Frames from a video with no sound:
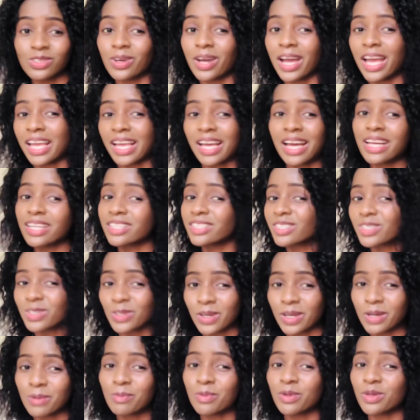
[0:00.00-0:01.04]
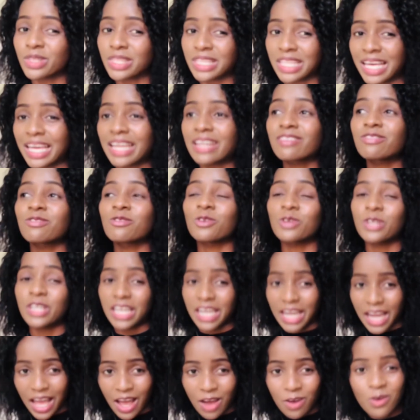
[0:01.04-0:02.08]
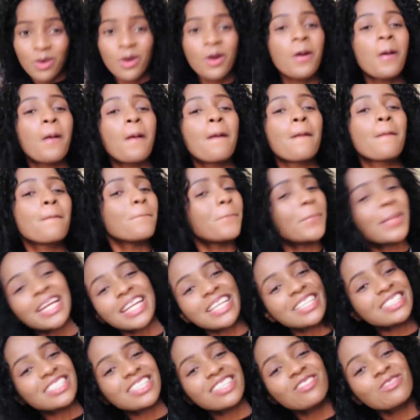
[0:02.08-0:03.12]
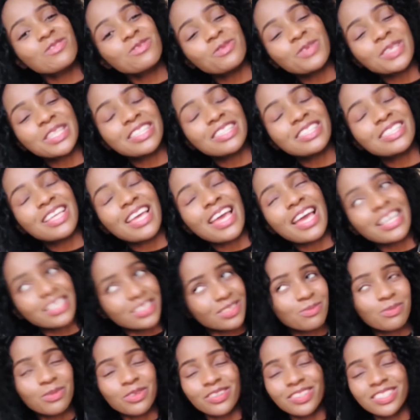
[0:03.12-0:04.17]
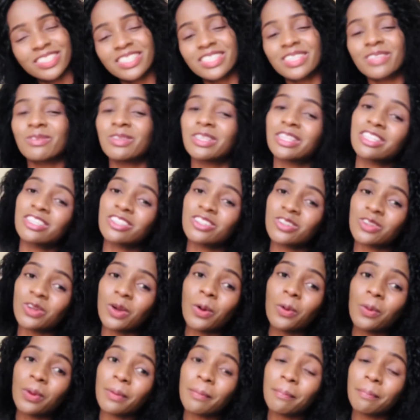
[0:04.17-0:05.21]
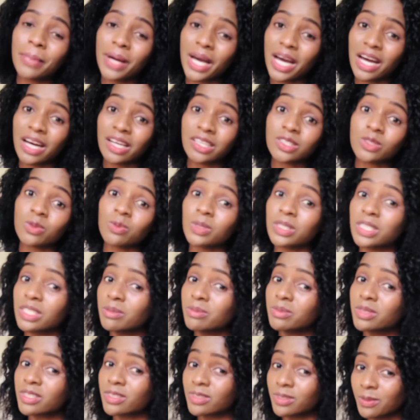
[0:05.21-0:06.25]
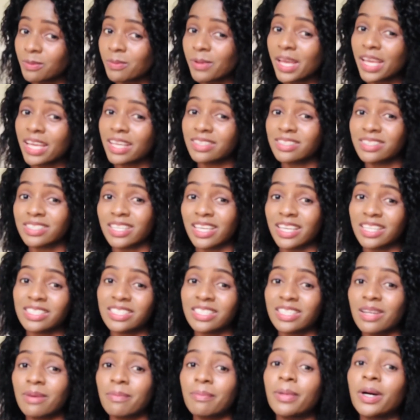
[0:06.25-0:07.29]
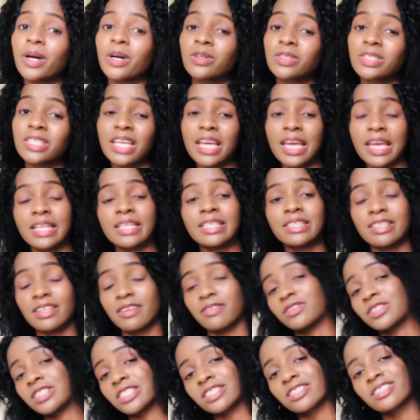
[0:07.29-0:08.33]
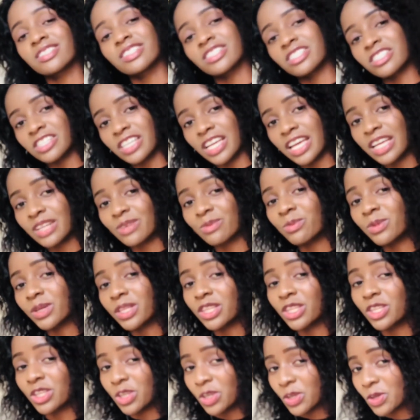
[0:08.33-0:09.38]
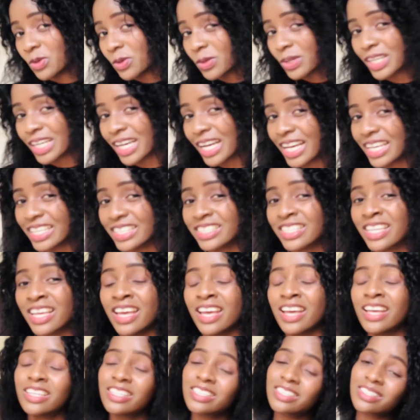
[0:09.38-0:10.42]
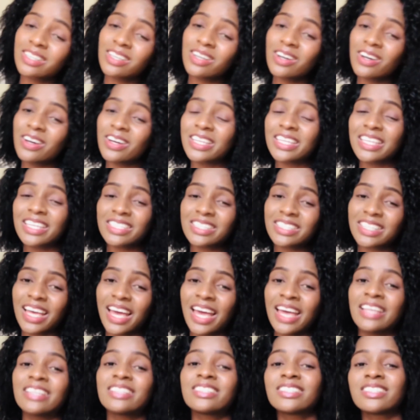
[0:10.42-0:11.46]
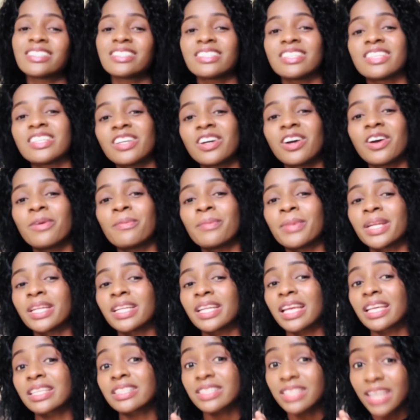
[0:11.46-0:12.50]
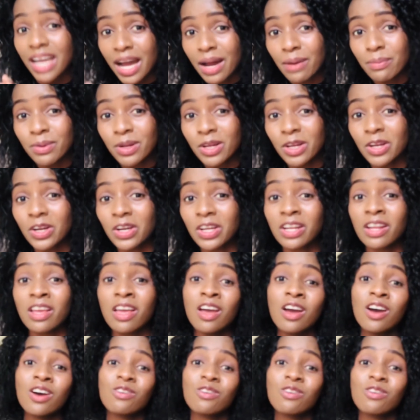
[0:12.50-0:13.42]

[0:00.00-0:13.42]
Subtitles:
I can't talk about that for now. But I did experience the withdrawing part, which I'm super excited about, and I've just shared with you guys. So yes guys, see you on my next upload.